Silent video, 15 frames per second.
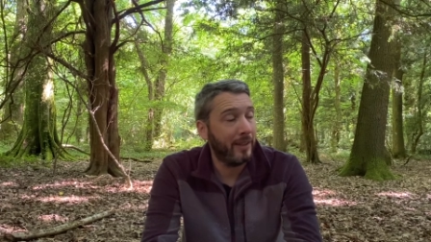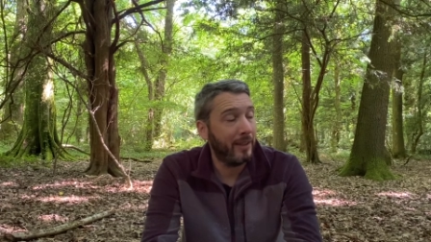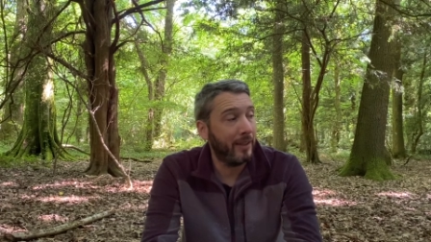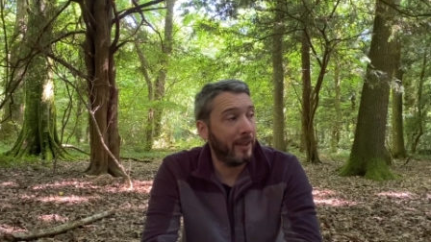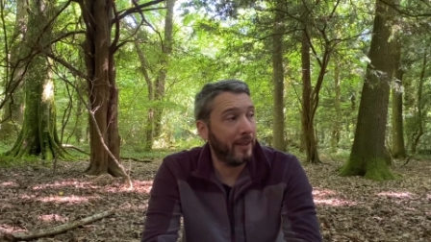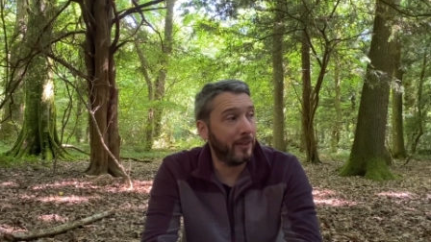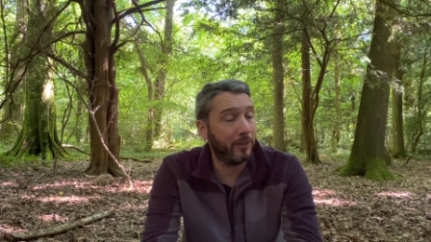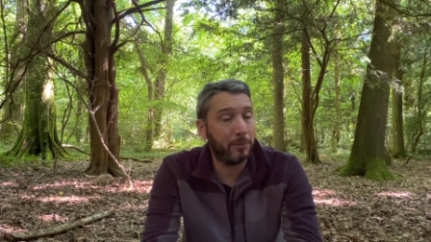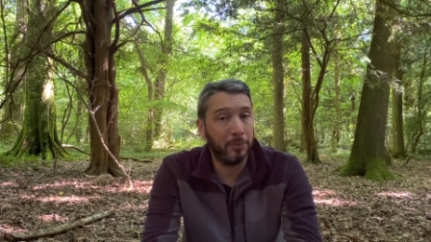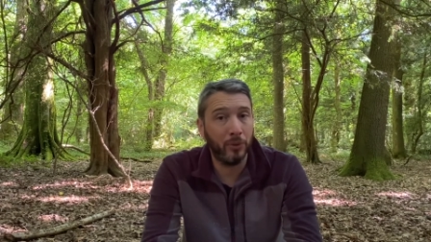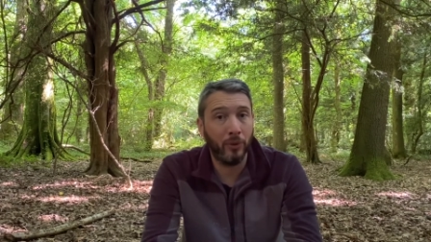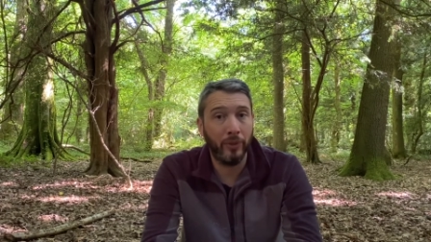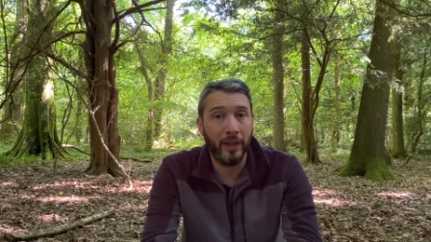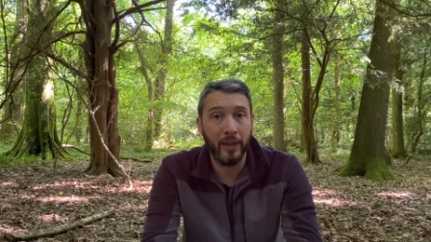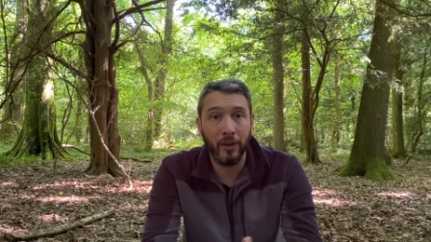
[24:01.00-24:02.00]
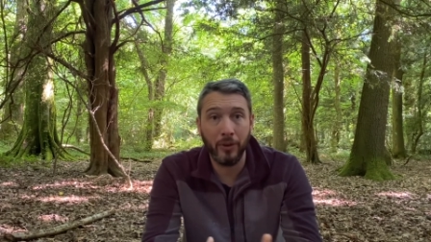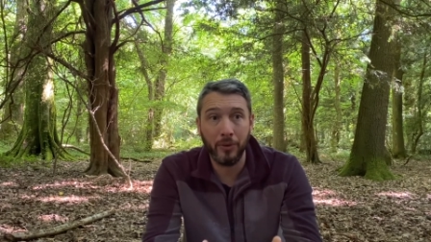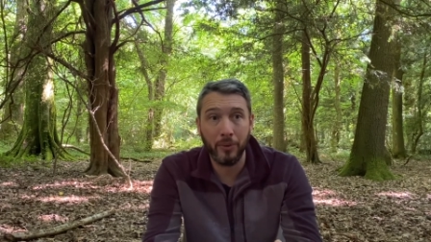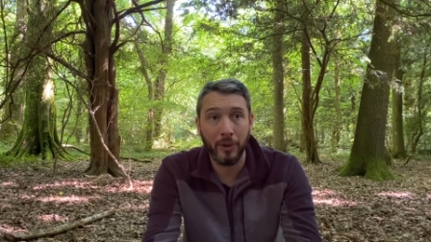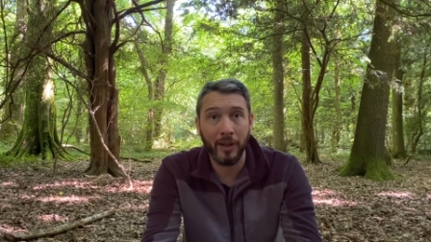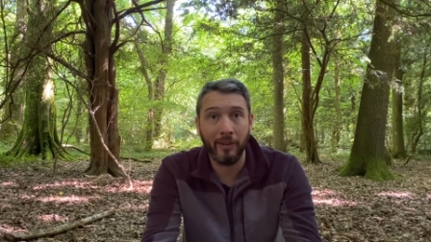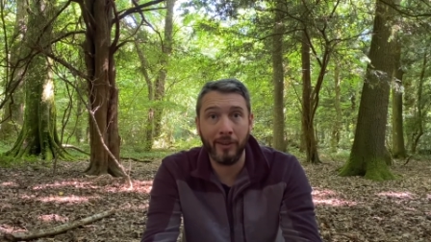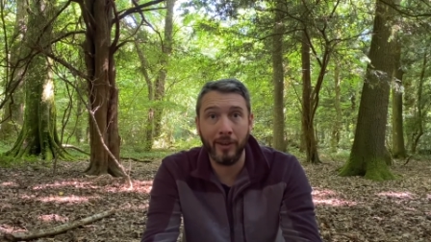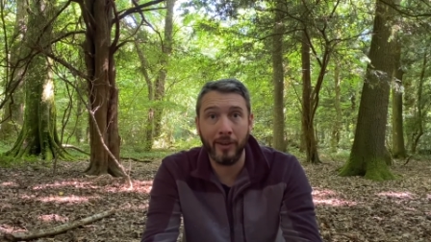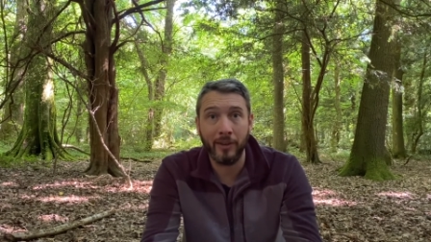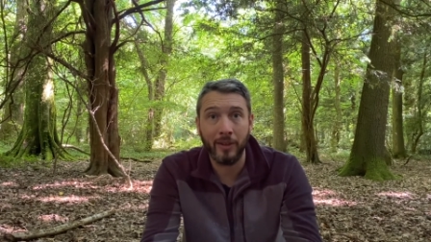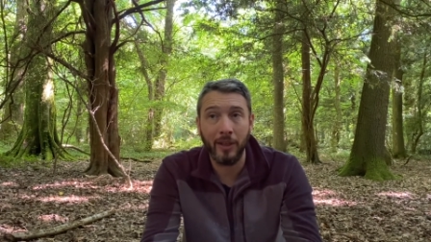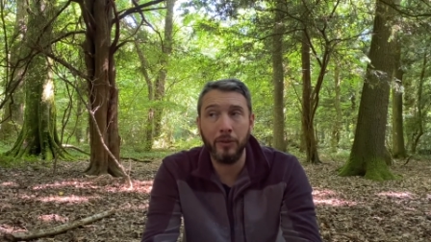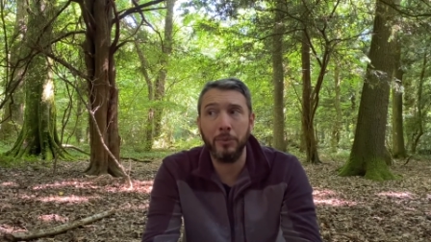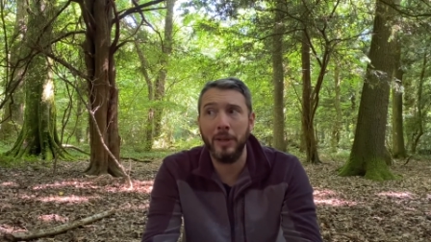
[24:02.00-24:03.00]
and explore their local area,
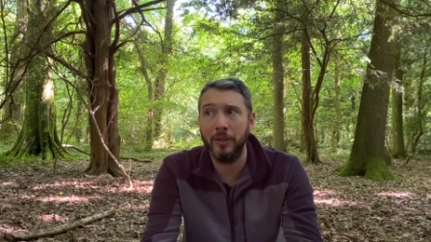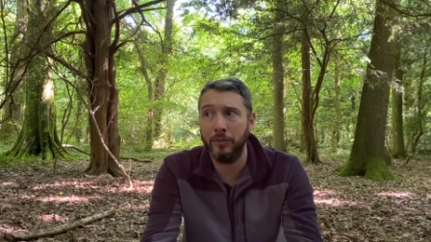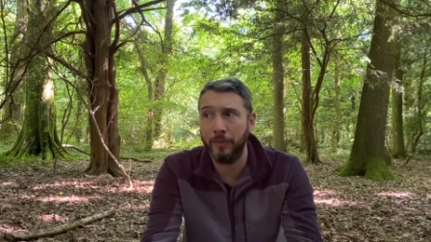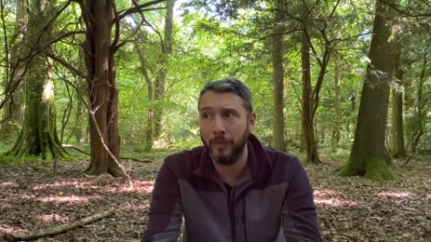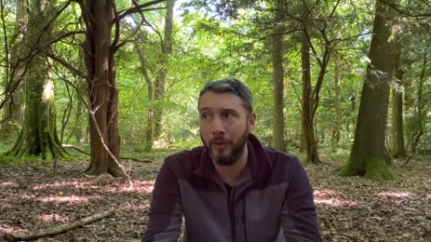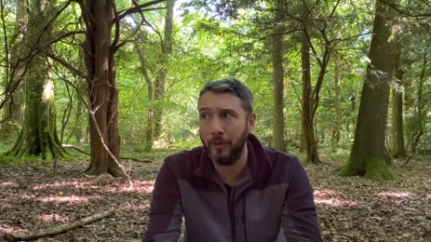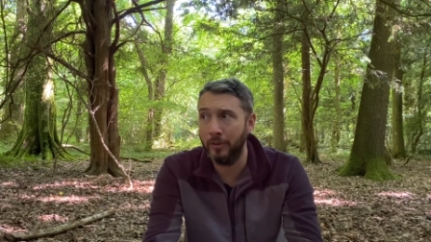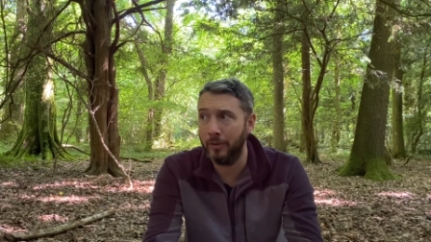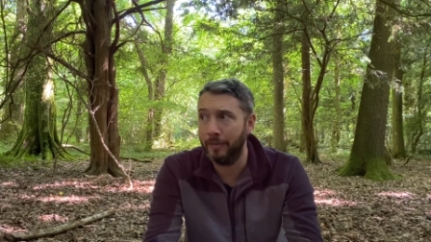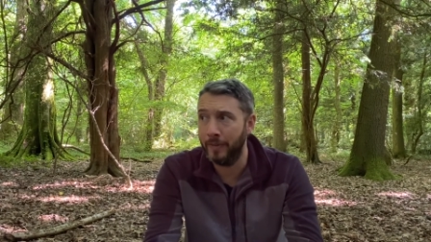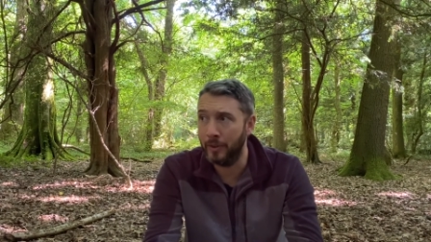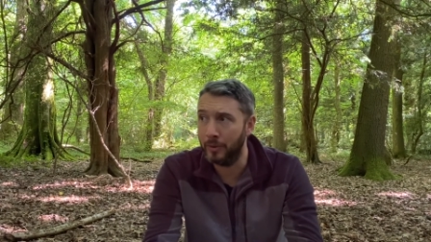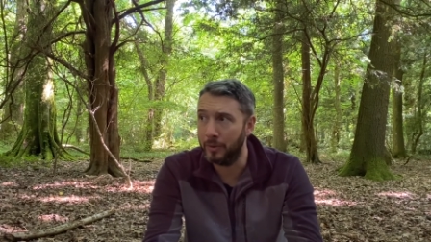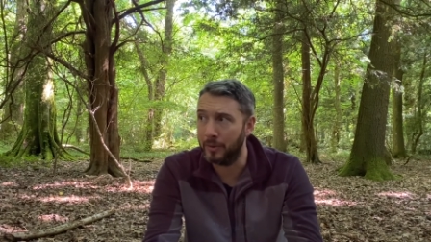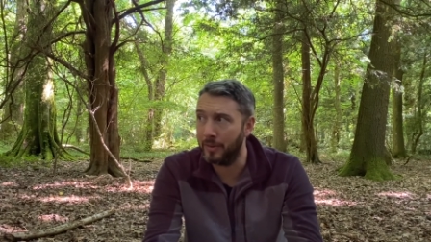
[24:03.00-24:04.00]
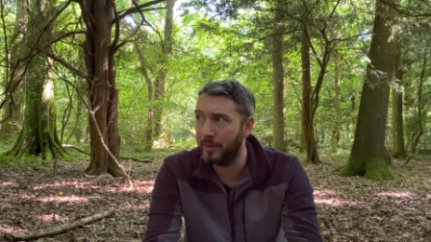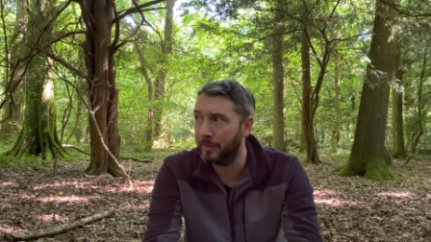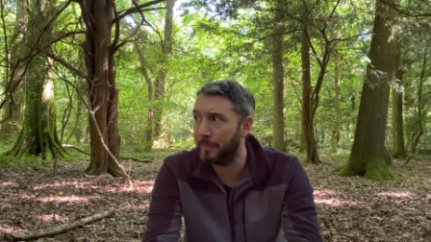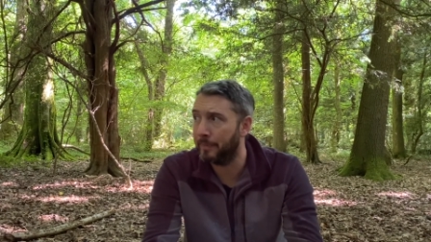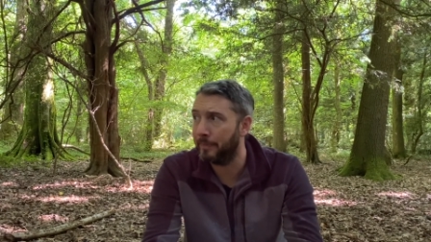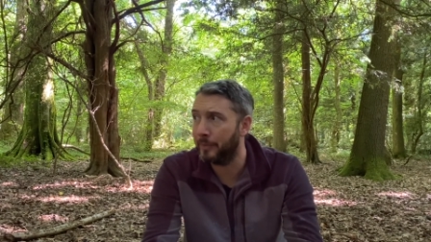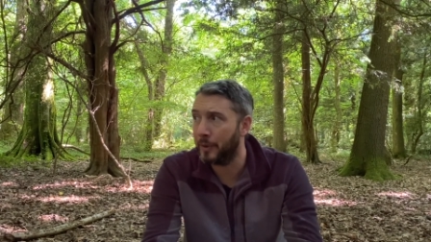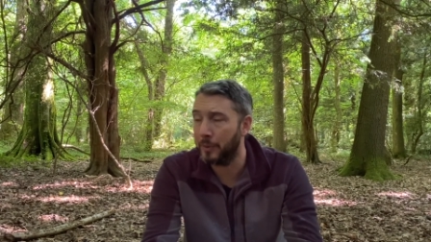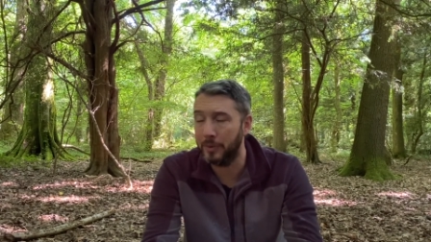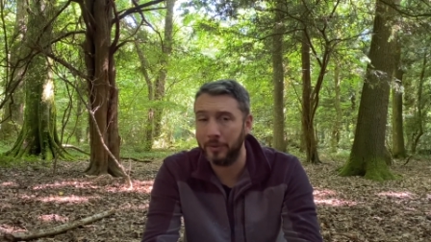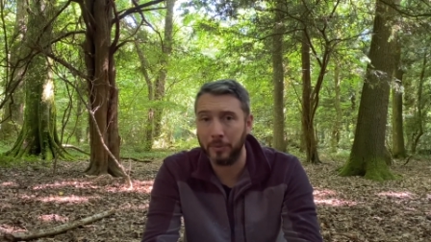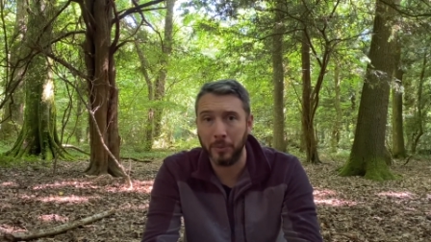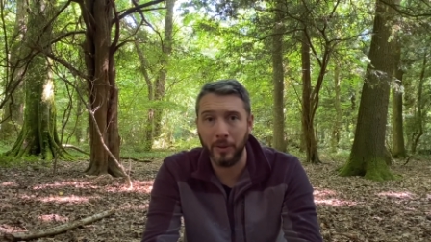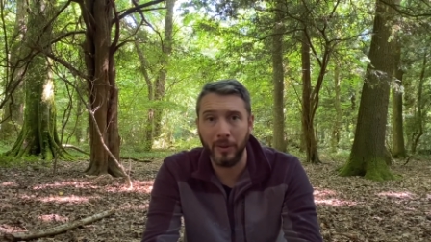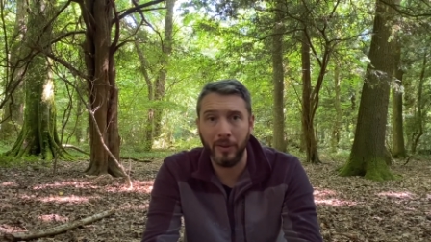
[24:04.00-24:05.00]
as well as further afield once
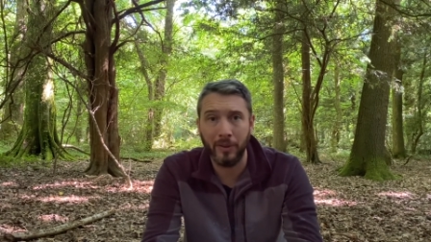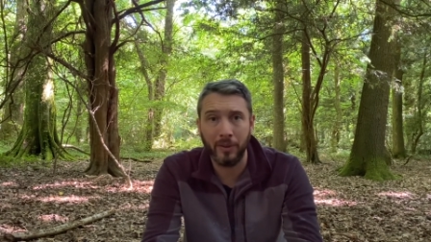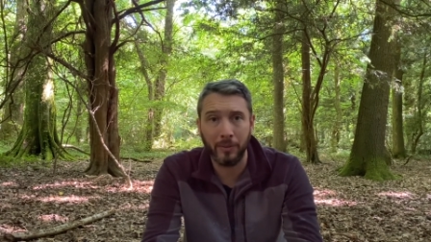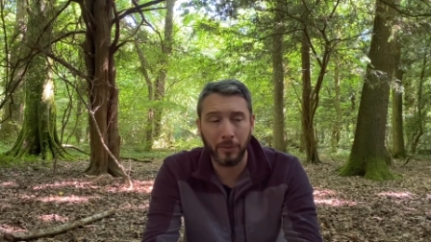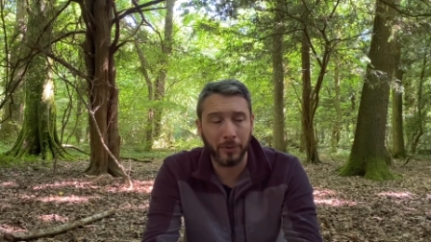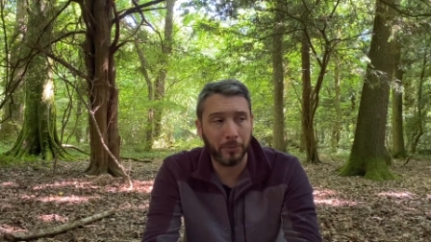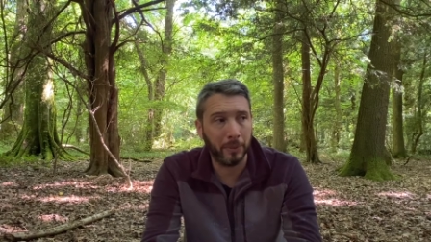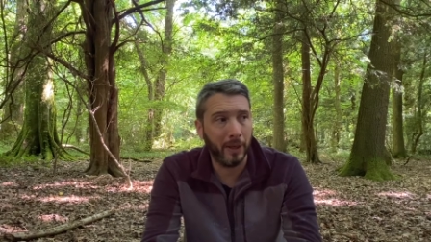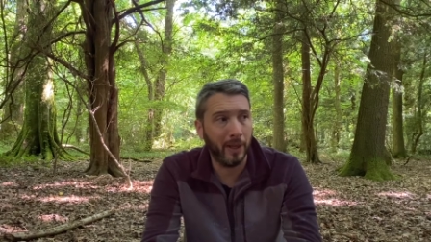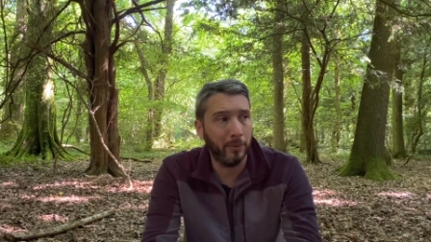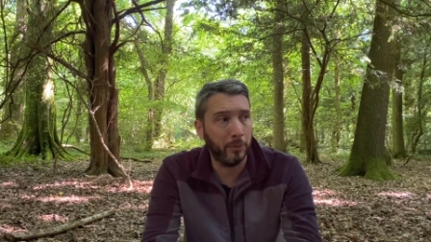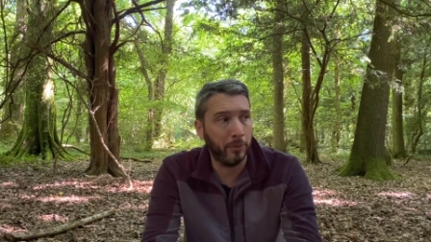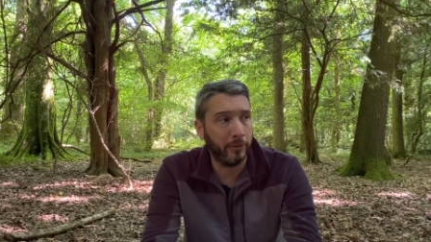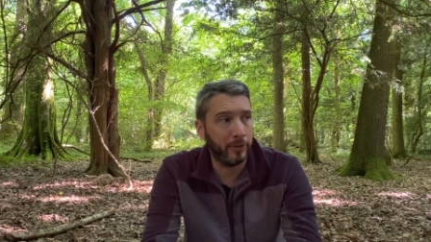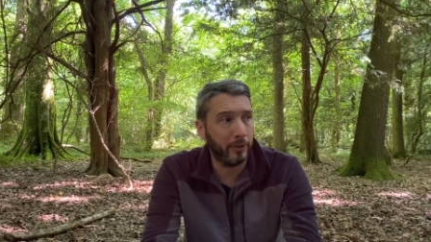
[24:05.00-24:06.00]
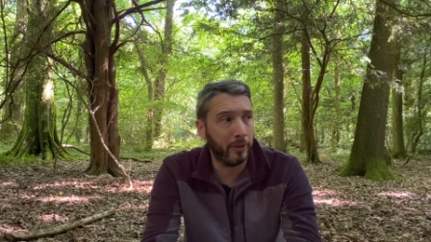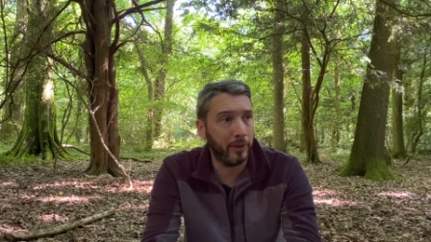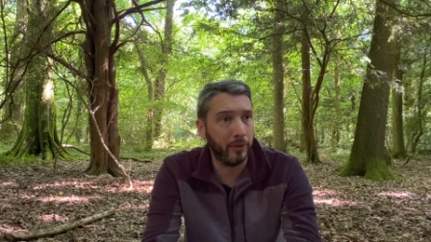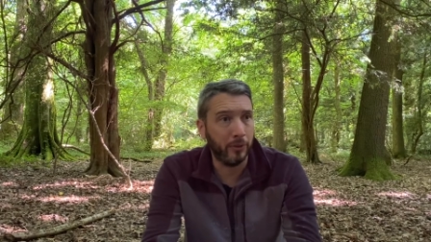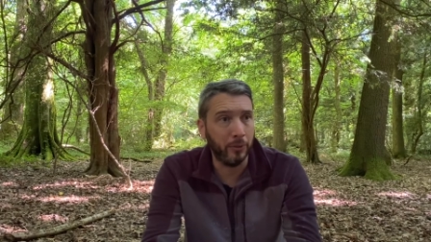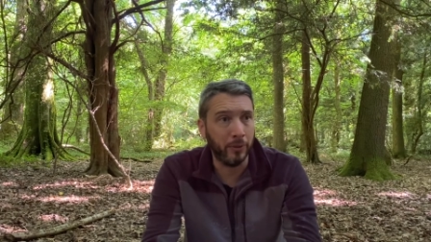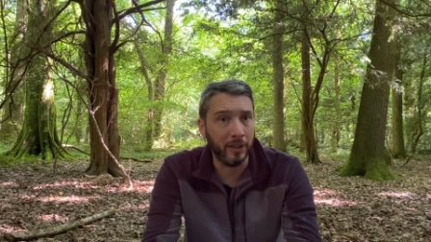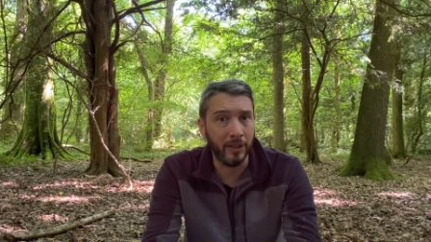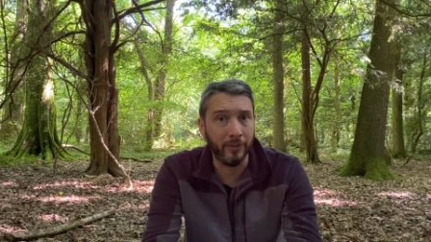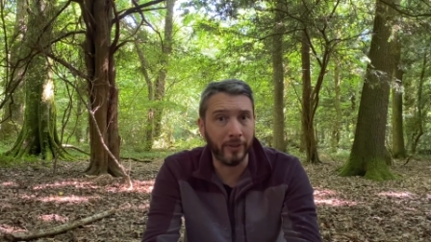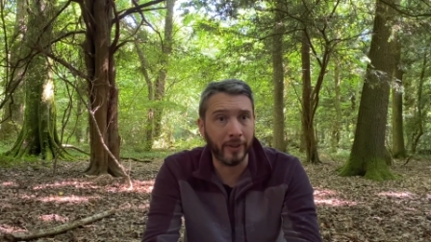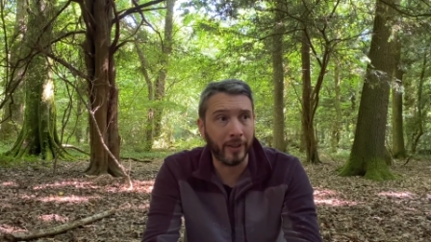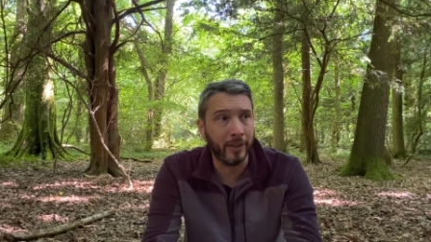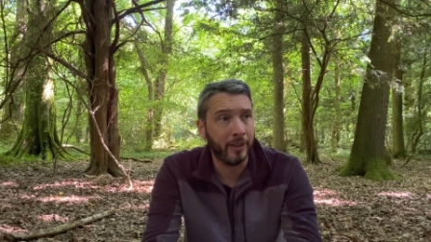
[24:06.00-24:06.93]
we're able to, a little easier,